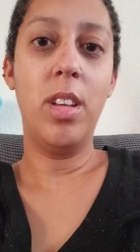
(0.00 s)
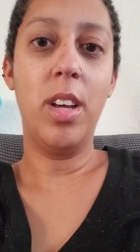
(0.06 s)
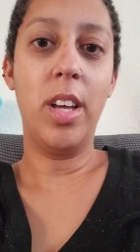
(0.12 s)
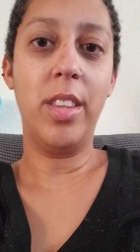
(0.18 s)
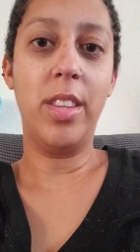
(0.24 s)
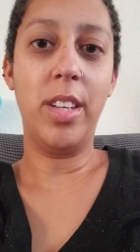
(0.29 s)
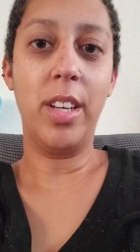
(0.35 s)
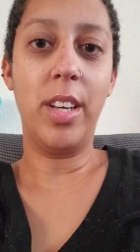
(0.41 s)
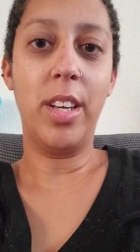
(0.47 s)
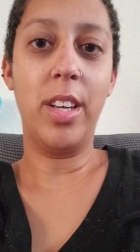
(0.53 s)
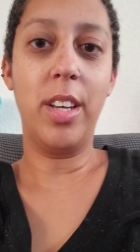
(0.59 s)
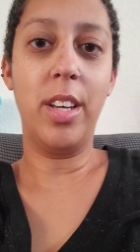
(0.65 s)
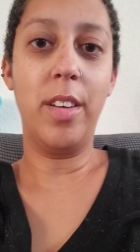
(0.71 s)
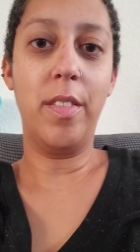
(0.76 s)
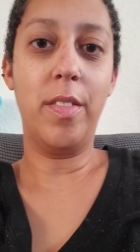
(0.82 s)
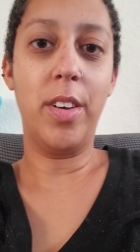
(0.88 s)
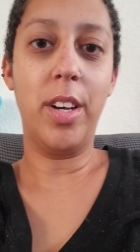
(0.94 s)
I think
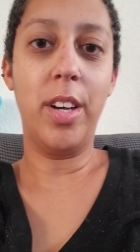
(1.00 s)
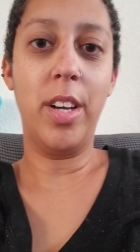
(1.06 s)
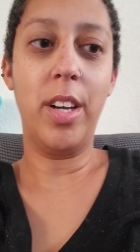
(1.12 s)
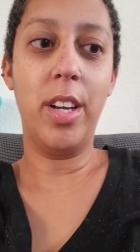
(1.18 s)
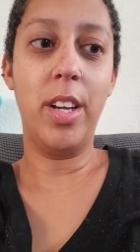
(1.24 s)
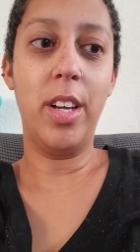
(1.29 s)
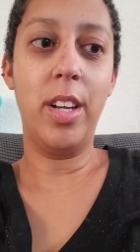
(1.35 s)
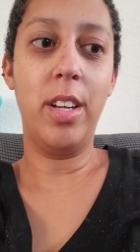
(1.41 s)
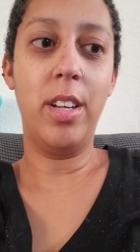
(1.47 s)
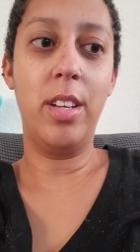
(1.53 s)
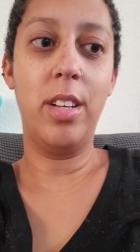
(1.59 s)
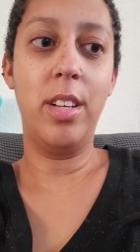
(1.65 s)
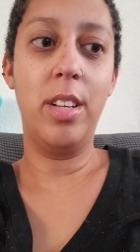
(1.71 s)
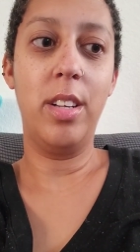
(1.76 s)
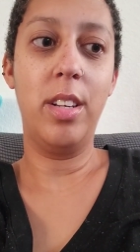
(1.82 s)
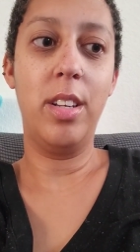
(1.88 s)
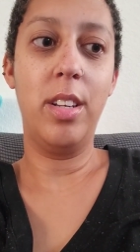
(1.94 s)
if I
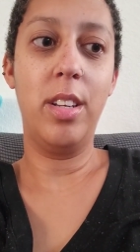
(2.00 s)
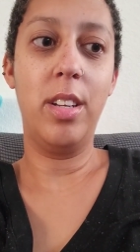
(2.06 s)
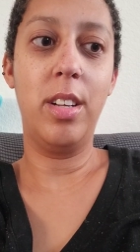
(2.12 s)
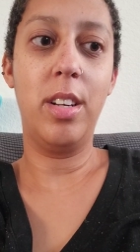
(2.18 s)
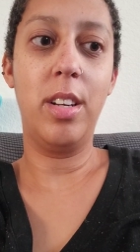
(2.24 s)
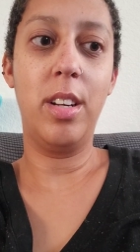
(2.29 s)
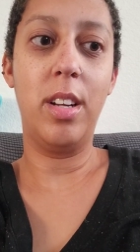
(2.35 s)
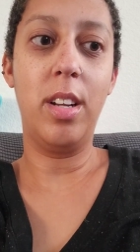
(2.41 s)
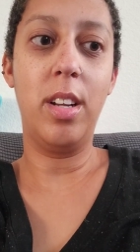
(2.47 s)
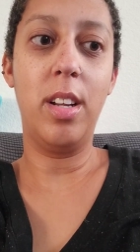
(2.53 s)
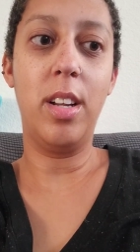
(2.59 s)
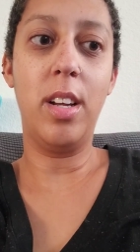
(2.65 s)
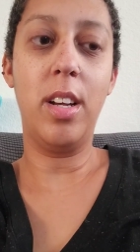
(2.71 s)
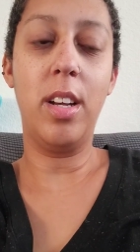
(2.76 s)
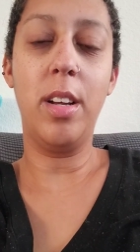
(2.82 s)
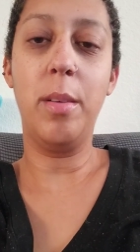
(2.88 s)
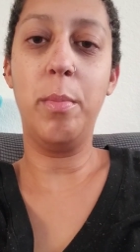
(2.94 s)

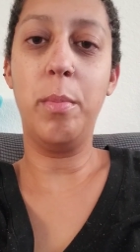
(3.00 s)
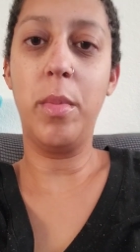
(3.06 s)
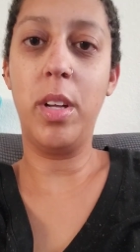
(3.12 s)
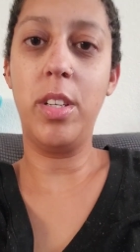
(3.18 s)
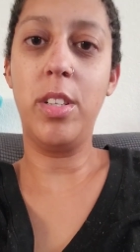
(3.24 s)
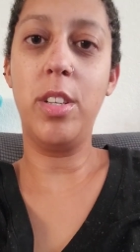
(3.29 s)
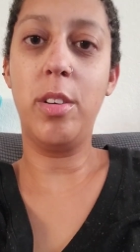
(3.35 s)
um,